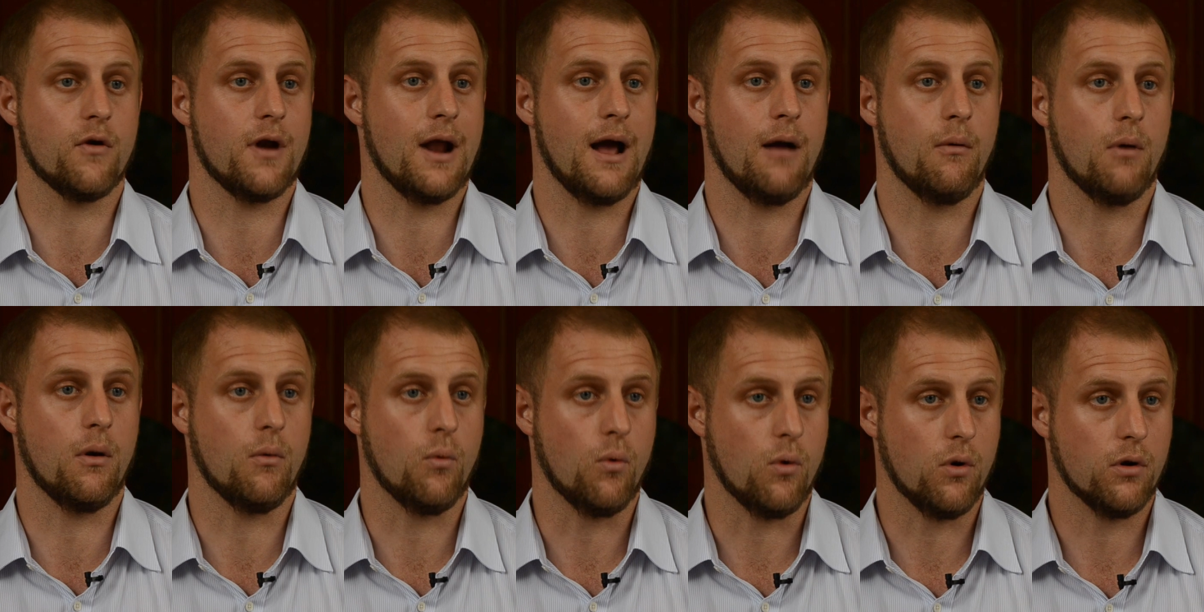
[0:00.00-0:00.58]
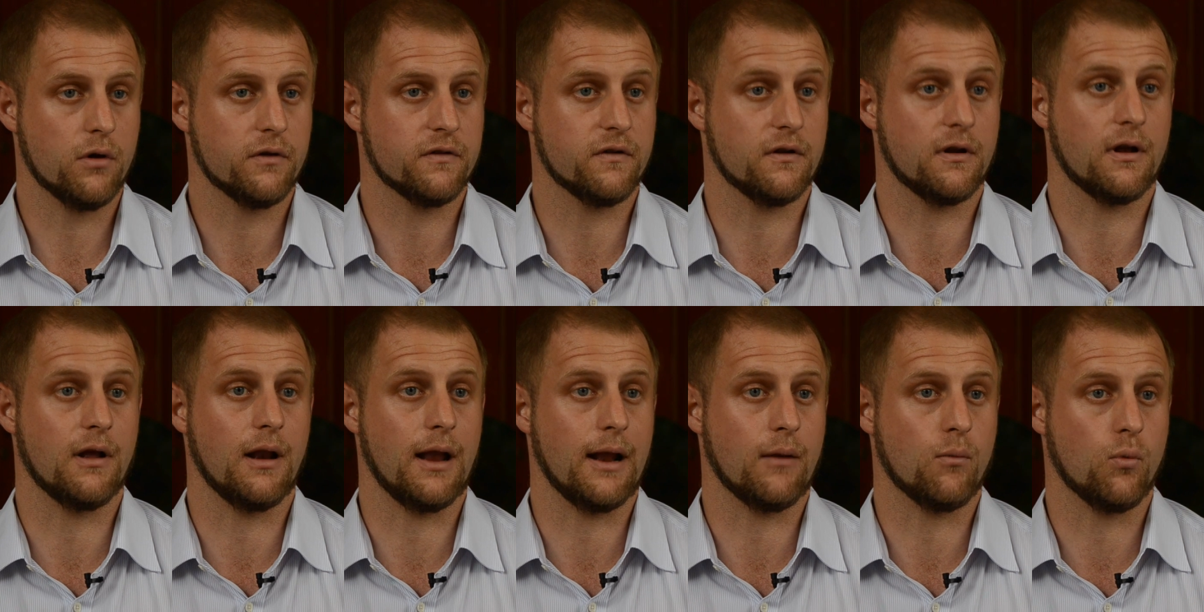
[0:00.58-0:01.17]
or an hour walk to
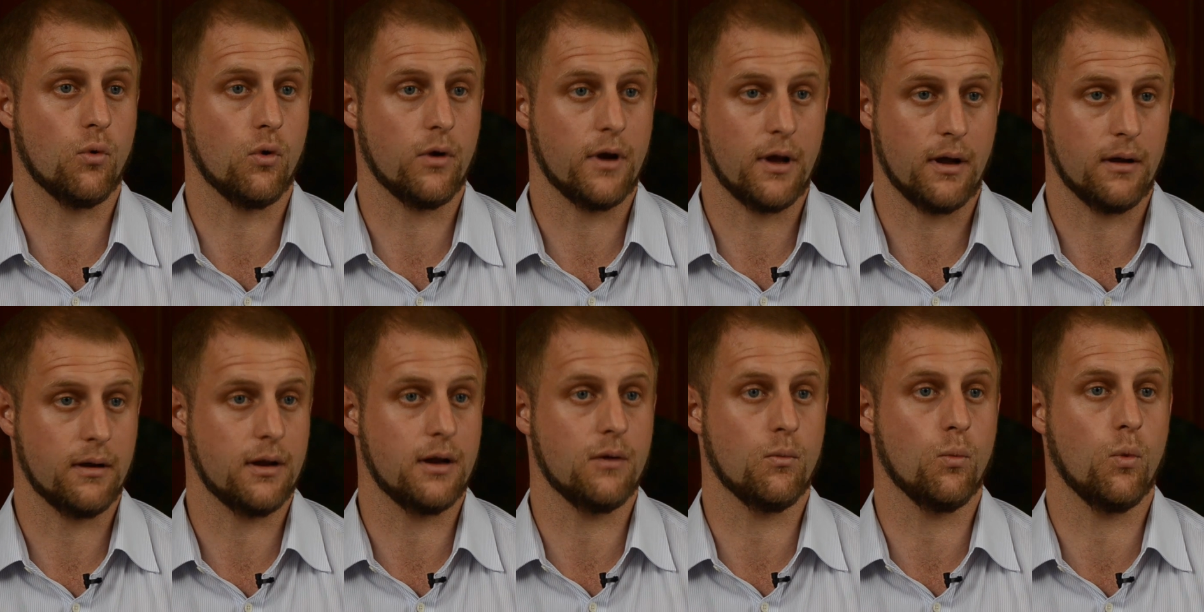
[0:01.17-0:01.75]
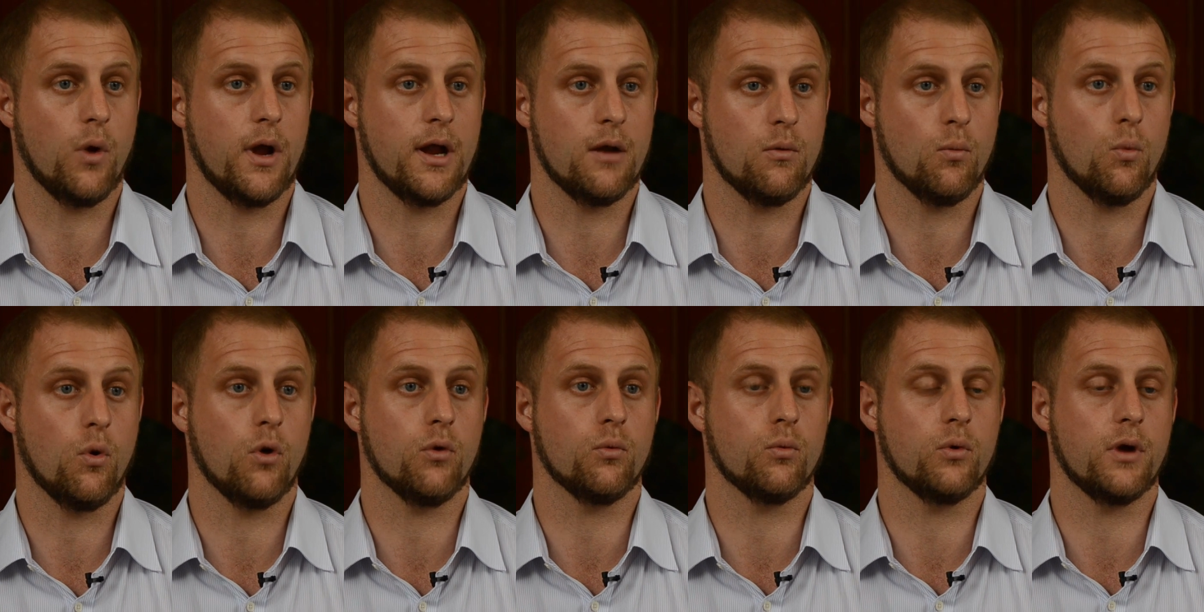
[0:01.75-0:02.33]
collect water in
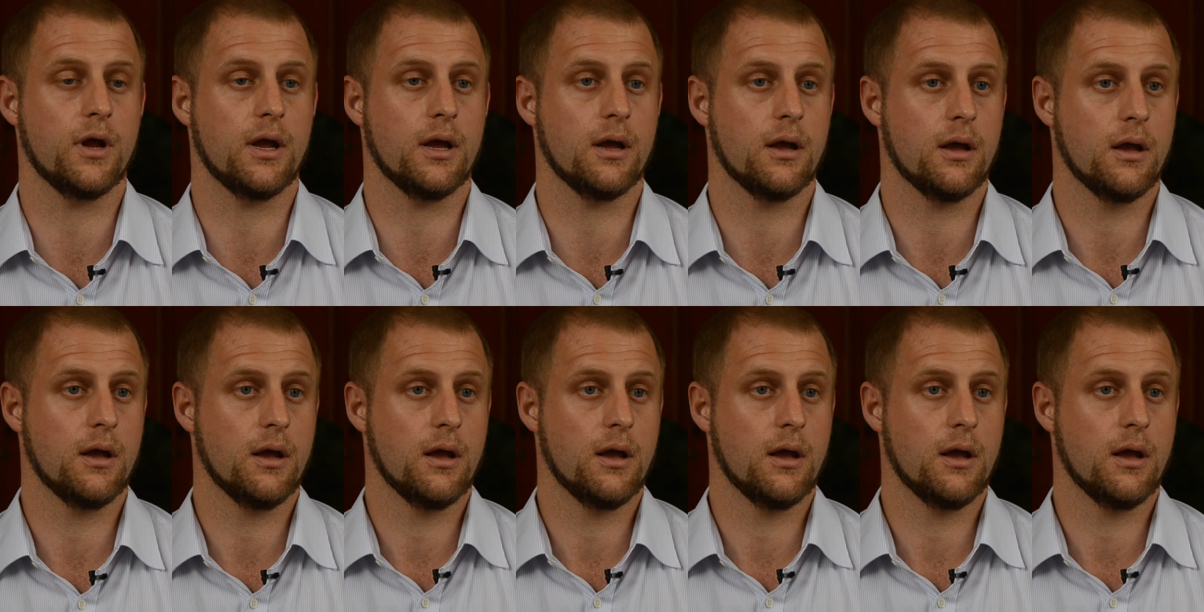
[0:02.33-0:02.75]
one way.